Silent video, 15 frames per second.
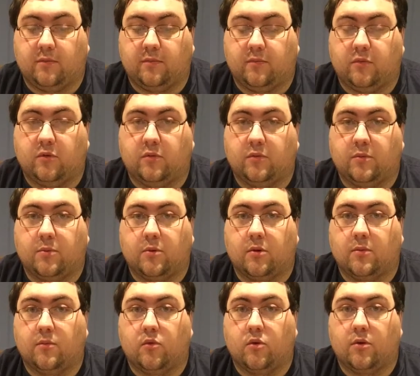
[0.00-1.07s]
we'll
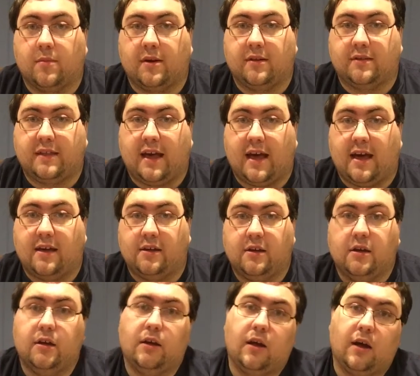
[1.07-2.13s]
report more about that
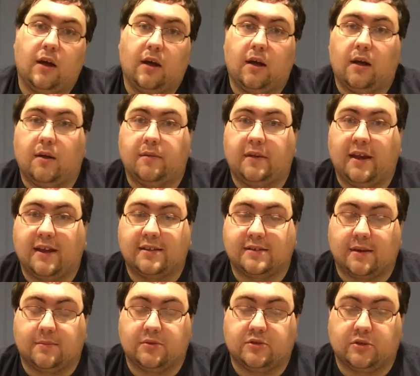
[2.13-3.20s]
in the next
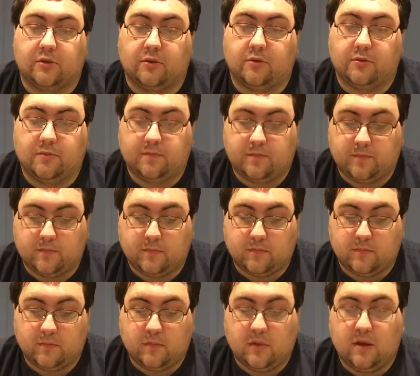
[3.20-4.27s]
episode.
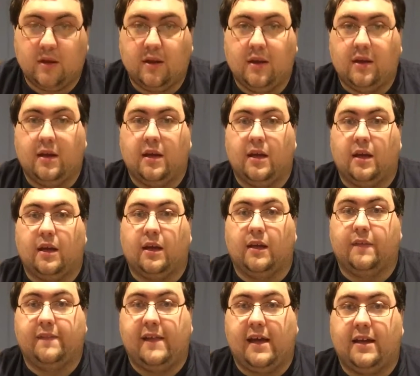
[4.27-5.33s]

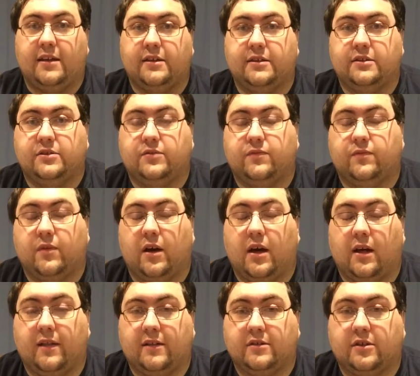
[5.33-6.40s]
And that's
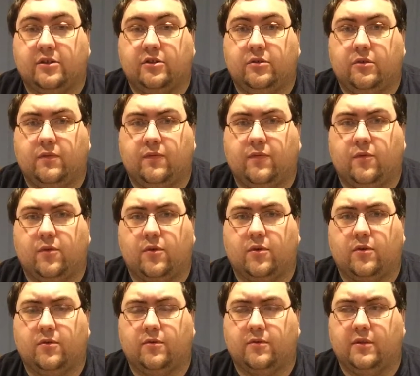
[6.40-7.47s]
going to do it
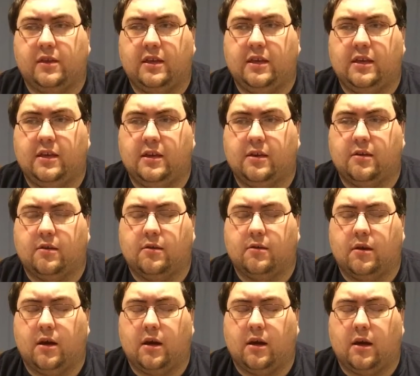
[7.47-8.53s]
for the
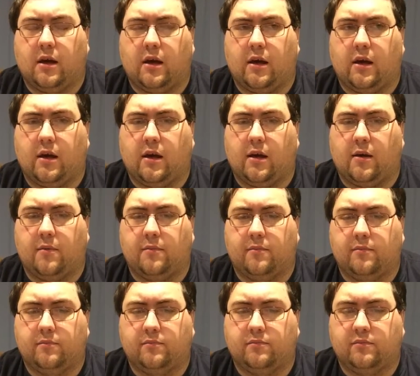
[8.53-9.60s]

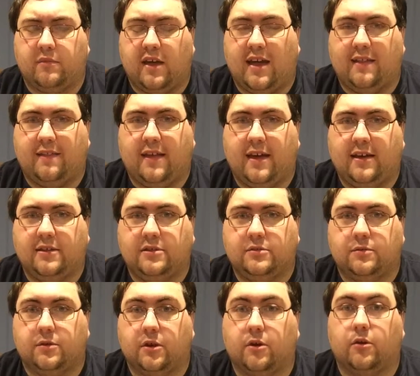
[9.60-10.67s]
headlines.
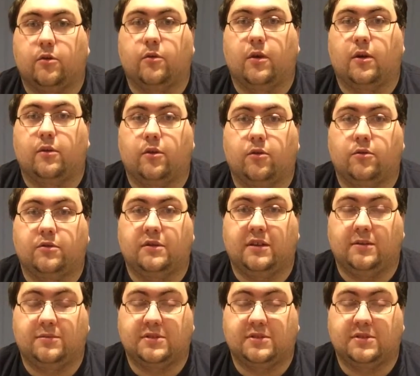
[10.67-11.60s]
We're going to go to our local teams